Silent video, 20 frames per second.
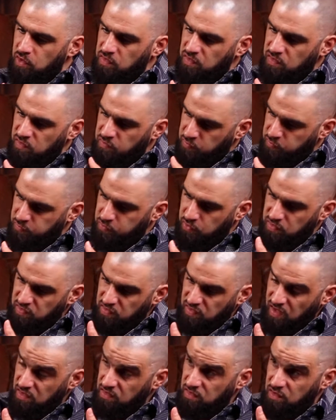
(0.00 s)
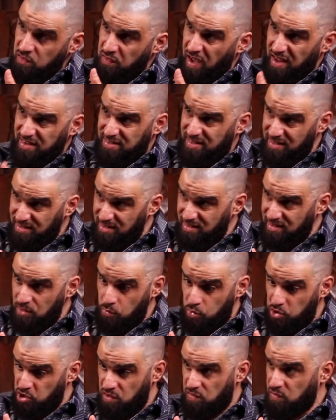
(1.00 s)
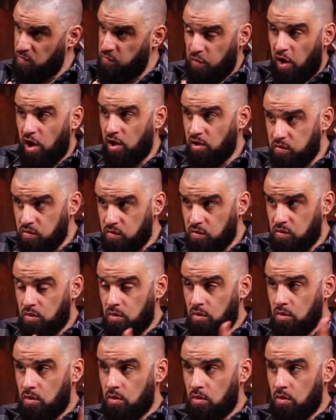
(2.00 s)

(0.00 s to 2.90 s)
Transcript: a, a sense of identity which is false.